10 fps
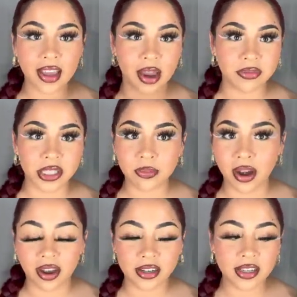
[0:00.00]
I
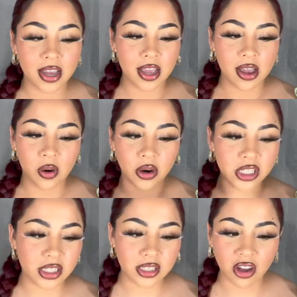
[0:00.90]
respond, or
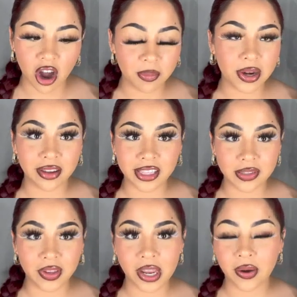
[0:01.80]
just comment on this
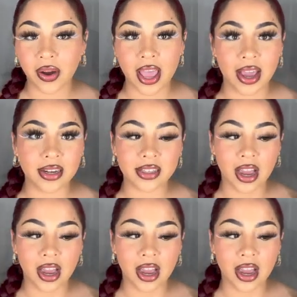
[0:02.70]
video and